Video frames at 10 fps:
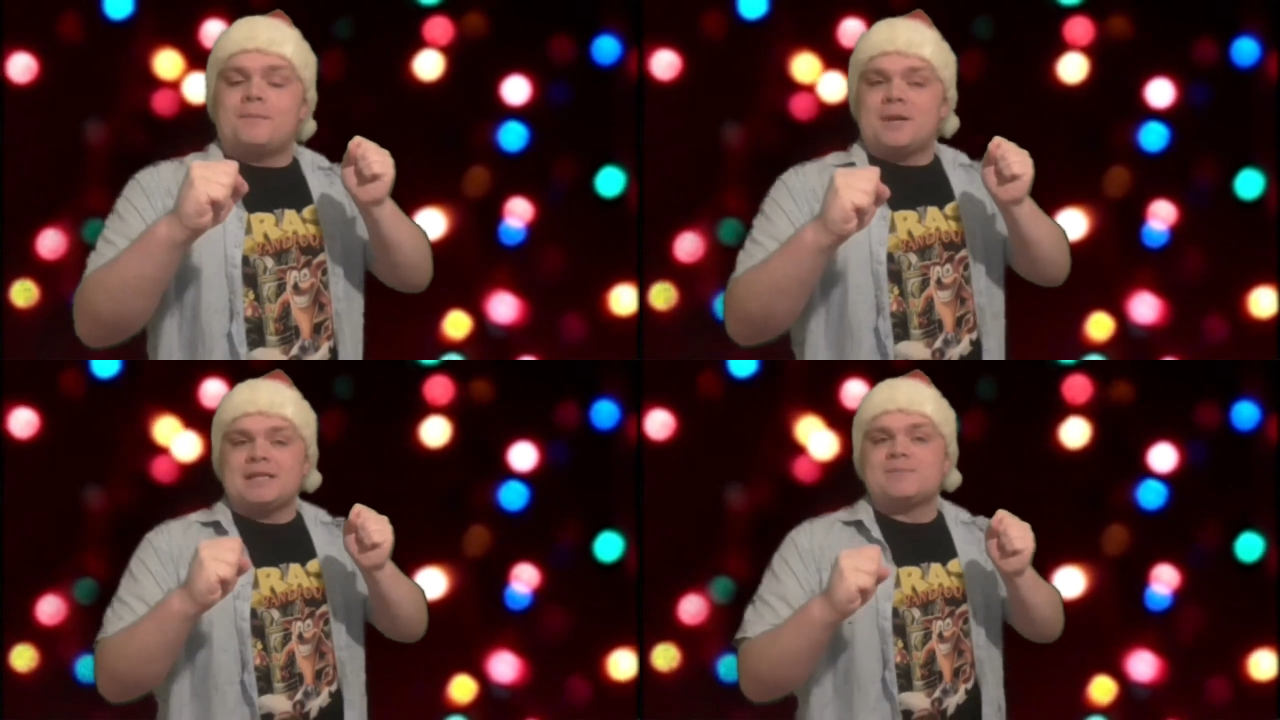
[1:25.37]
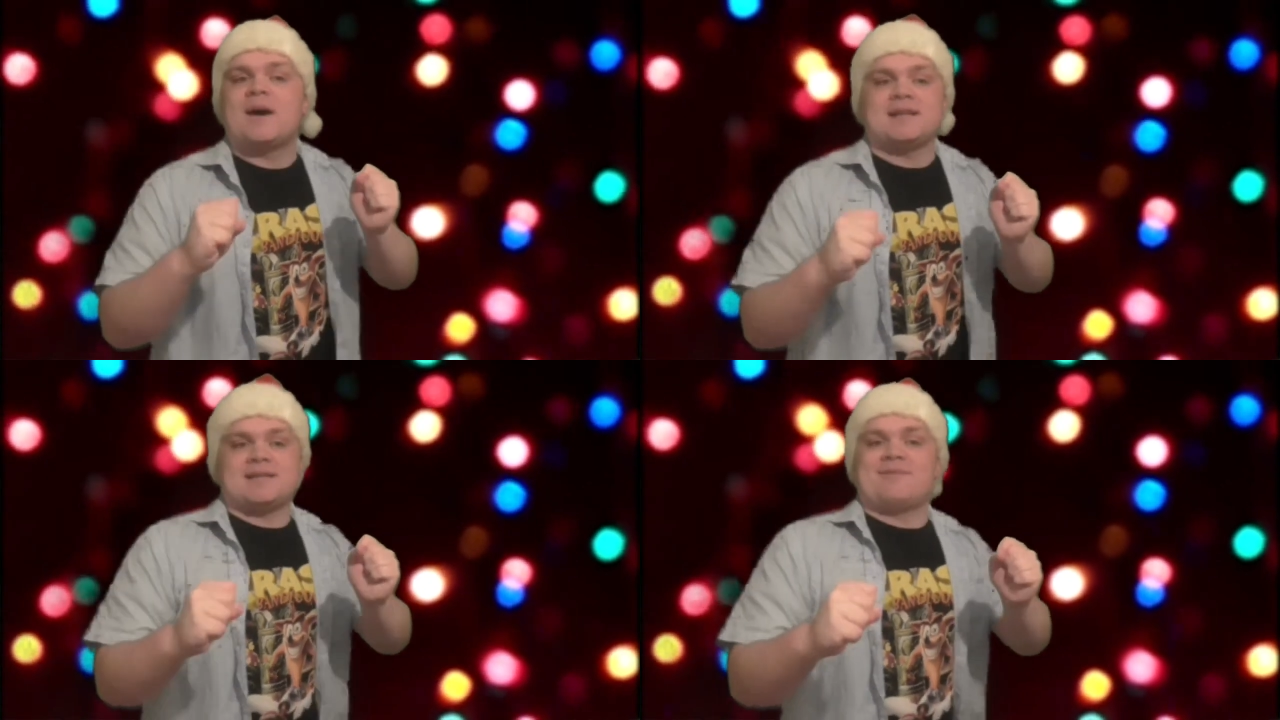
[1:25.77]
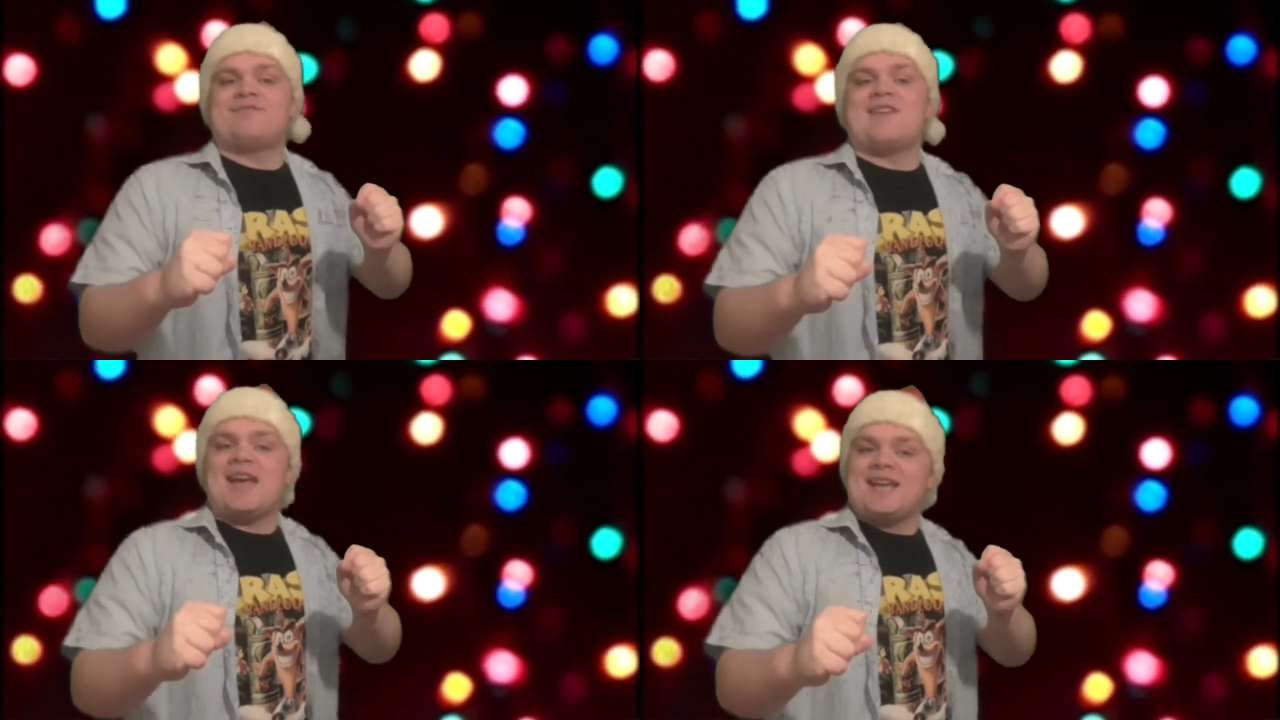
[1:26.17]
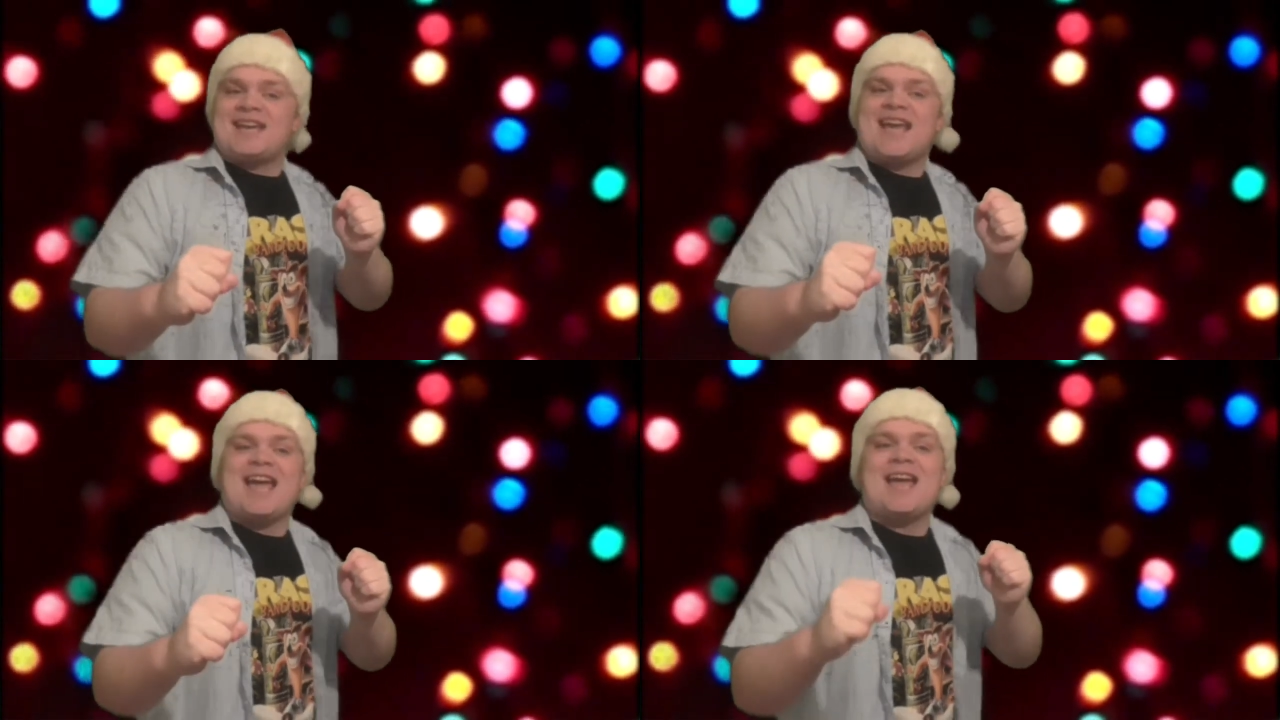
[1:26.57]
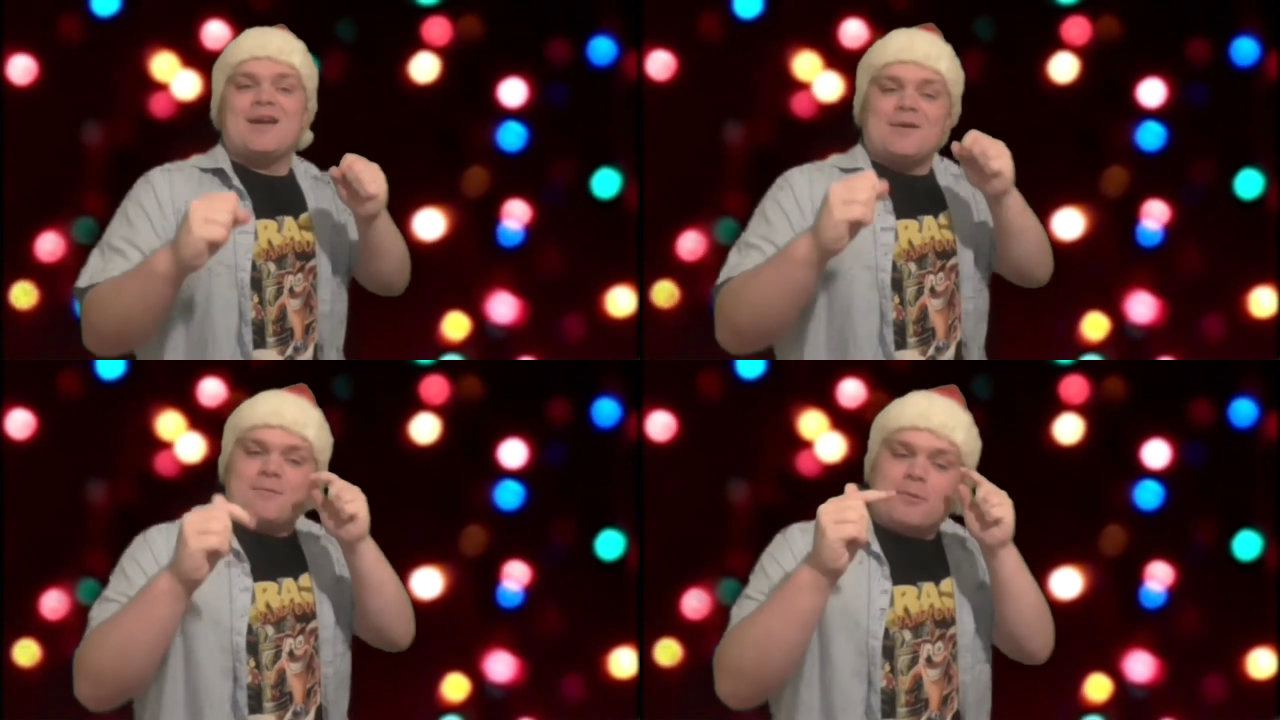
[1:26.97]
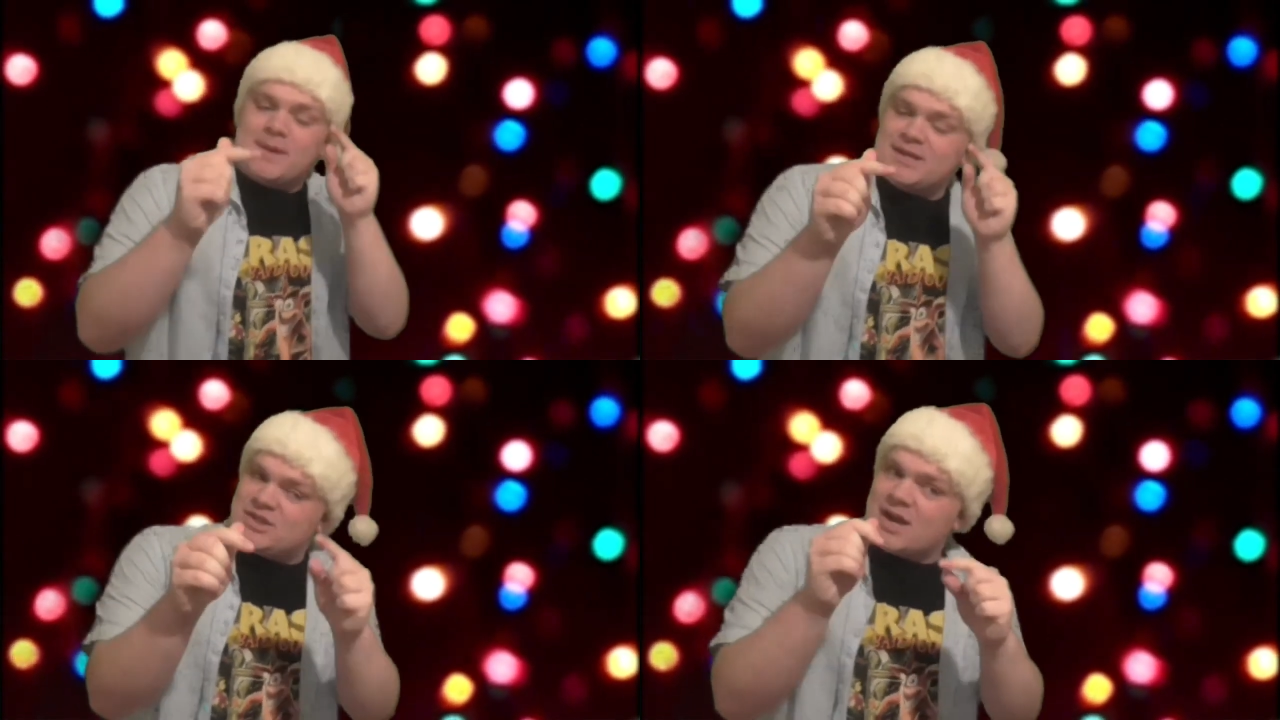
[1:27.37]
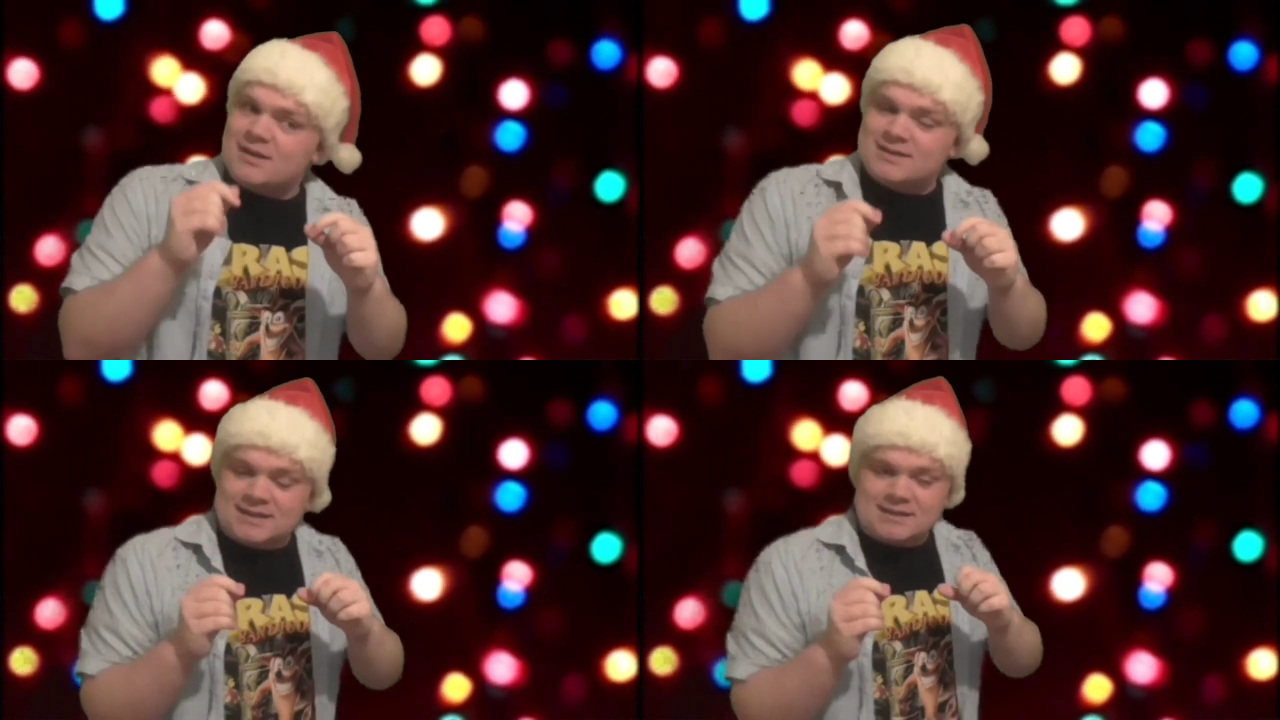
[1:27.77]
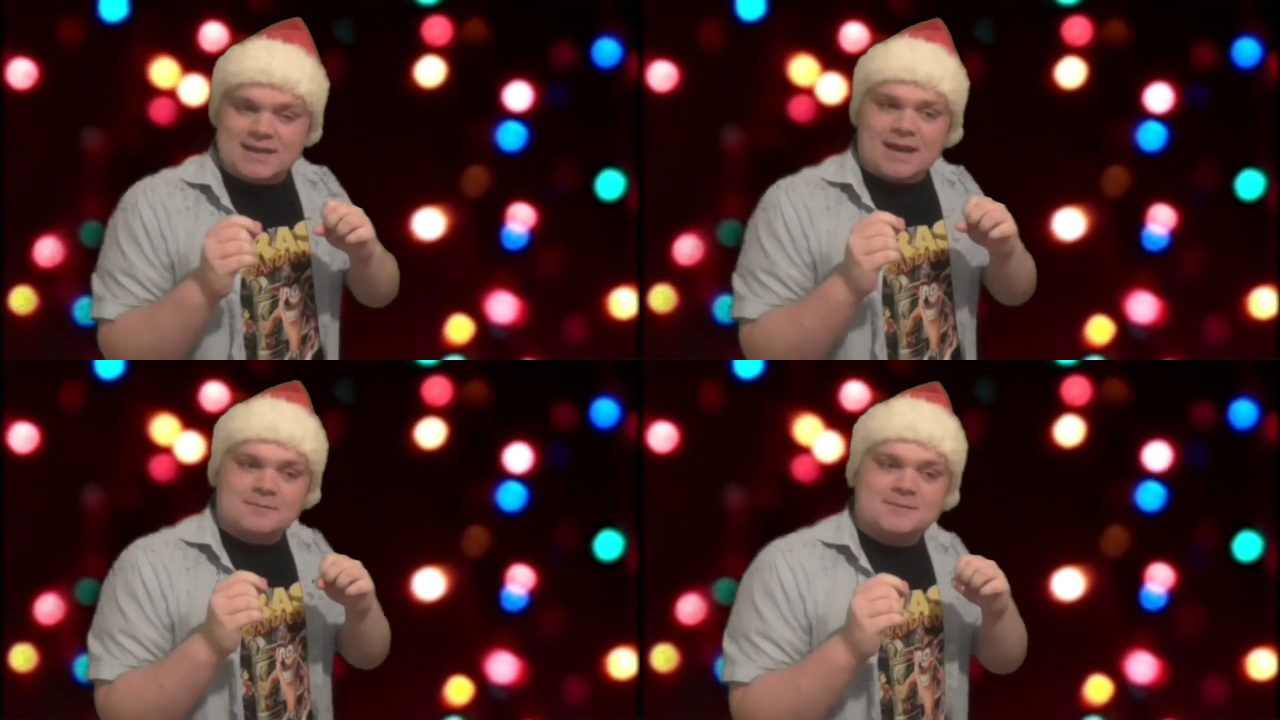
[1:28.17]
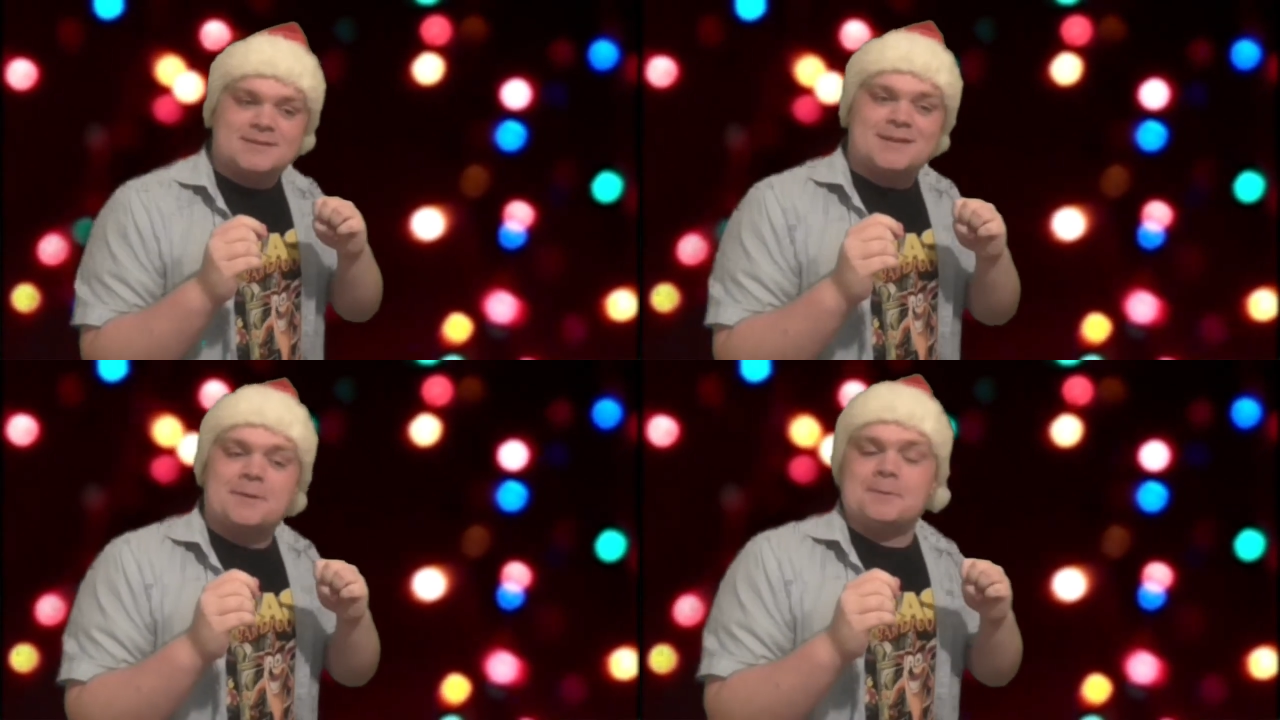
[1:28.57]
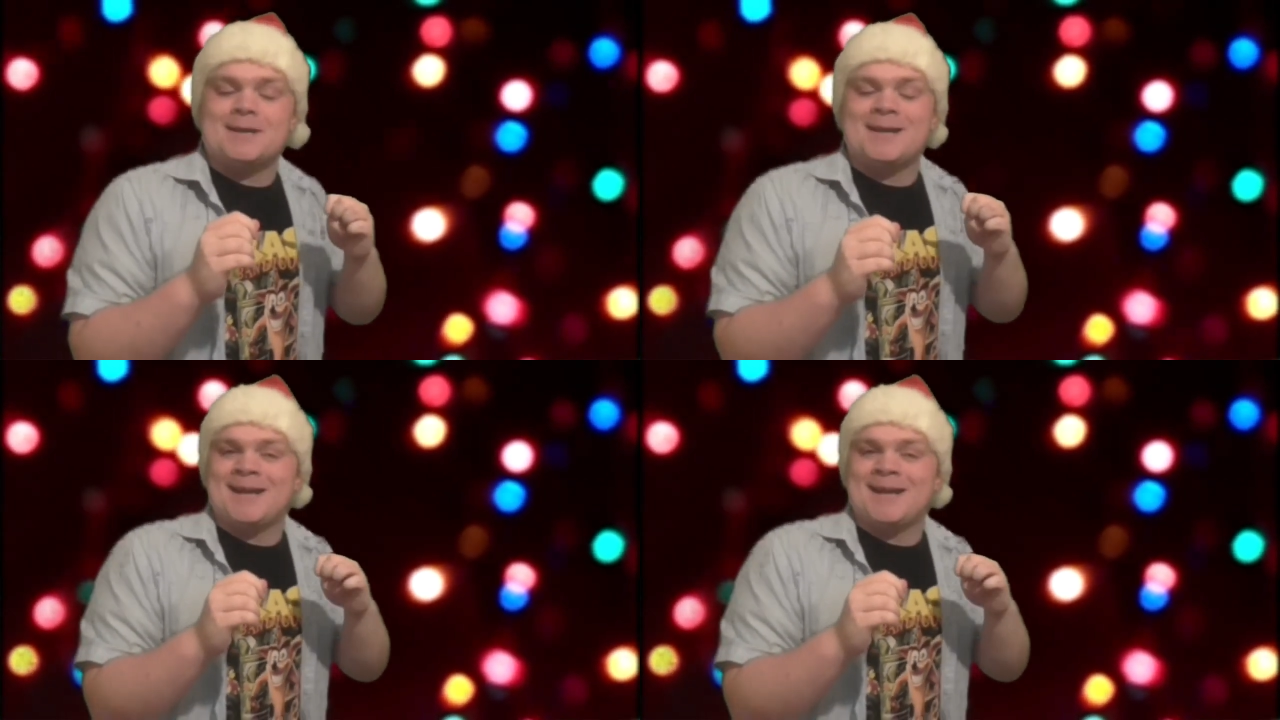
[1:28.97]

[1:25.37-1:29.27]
Please buy something. We'll be shouting down soon.